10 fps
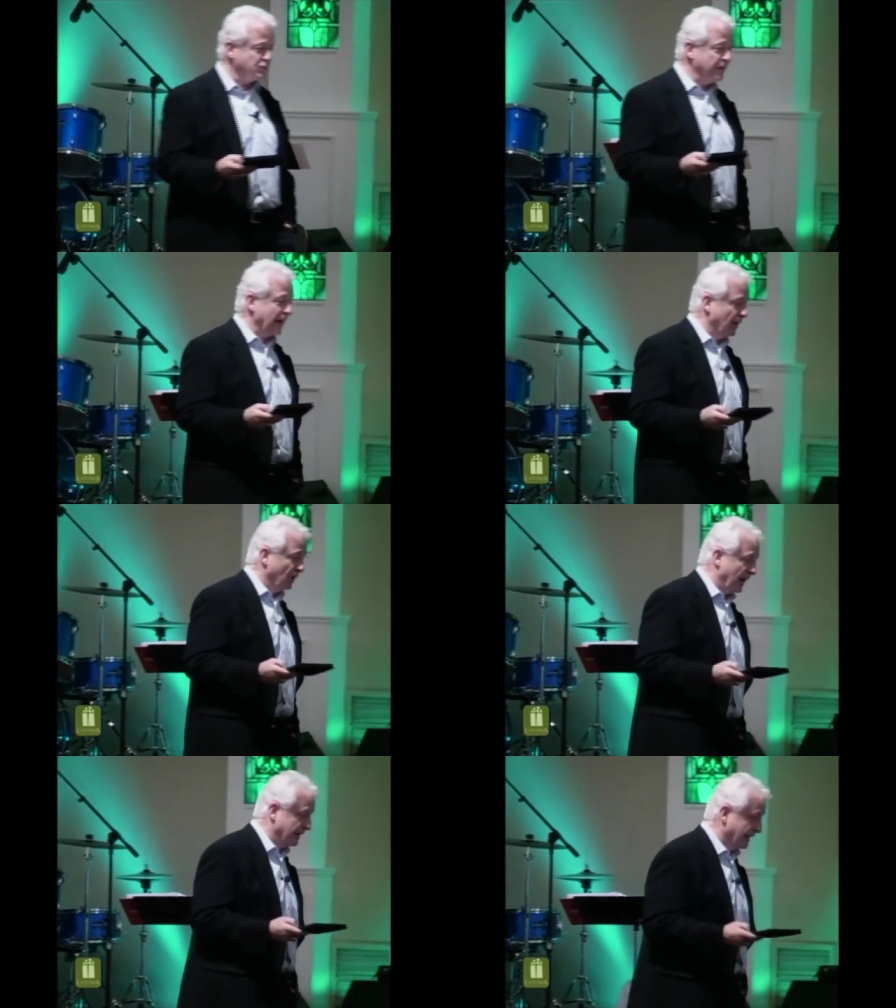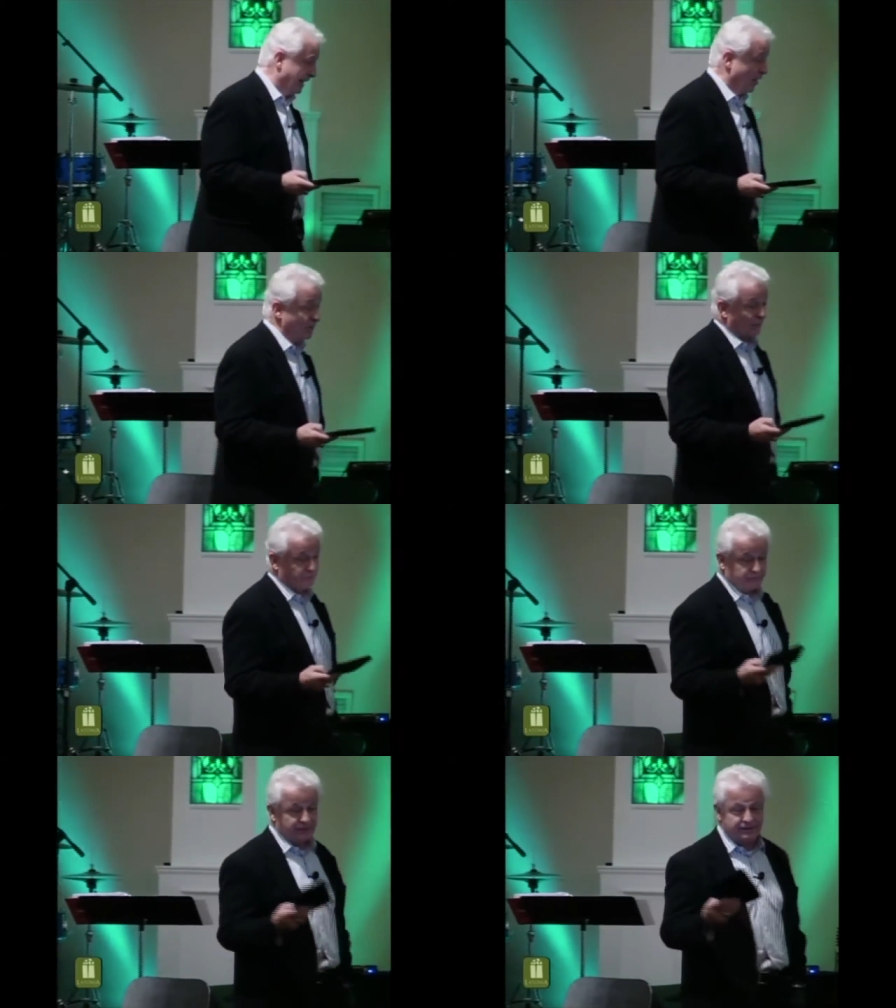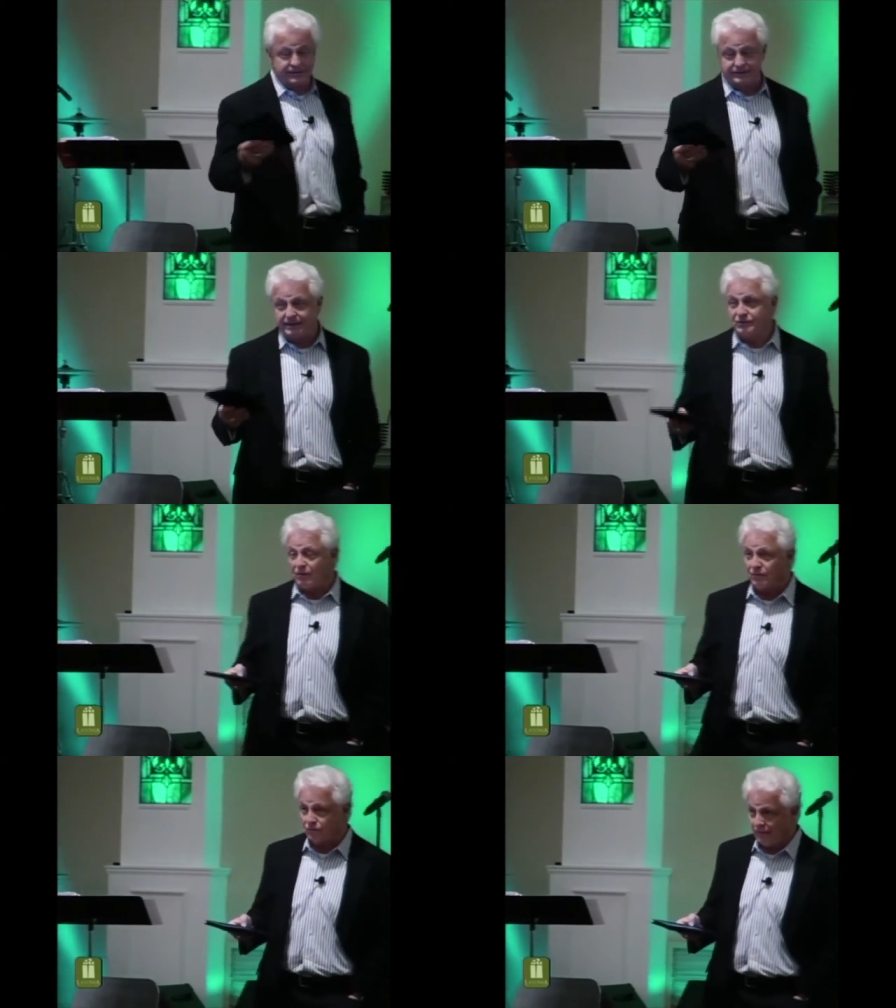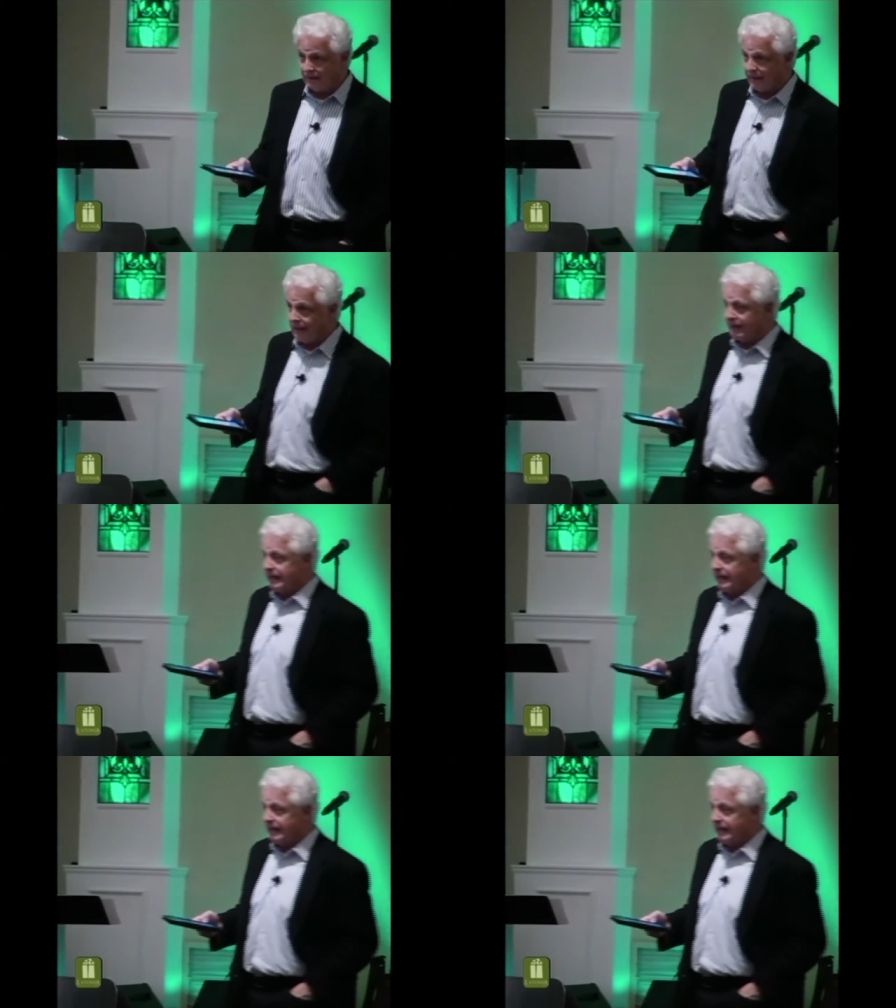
week, I, I, I almost, it seems almost weekly,